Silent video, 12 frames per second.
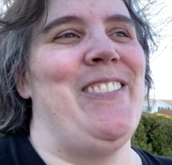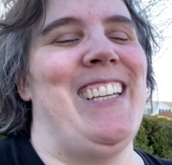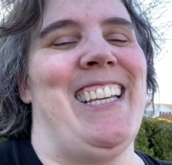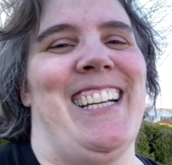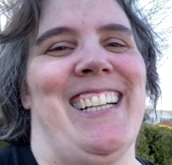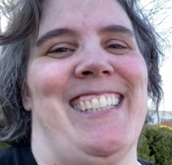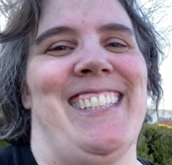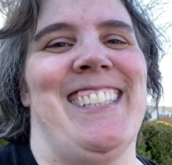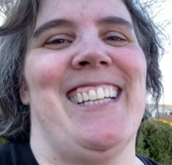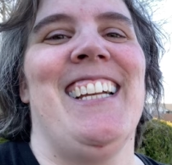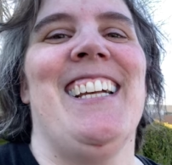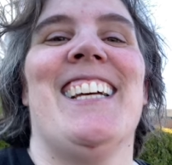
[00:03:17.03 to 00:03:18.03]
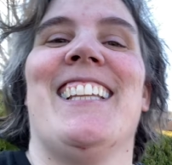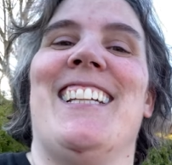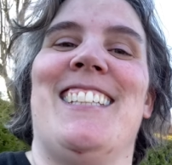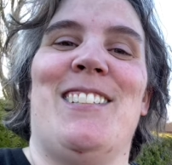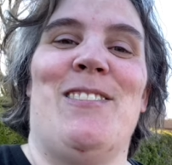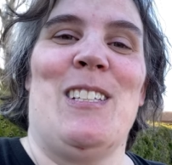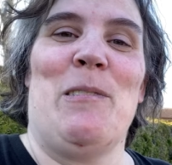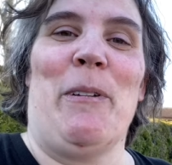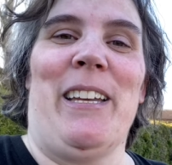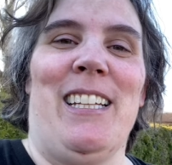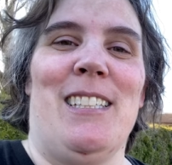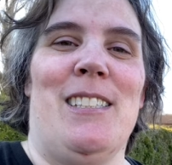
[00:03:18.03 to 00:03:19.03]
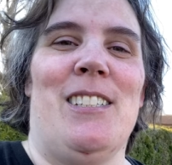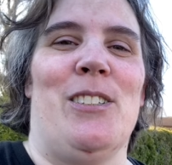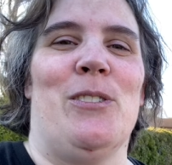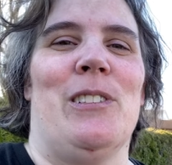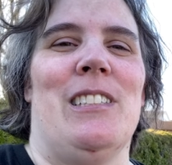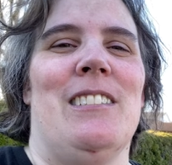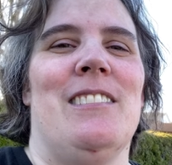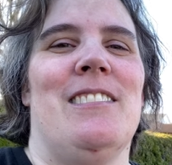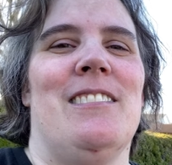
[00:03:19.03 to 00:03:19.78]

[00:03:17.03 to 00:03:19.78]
because that's something my kids do and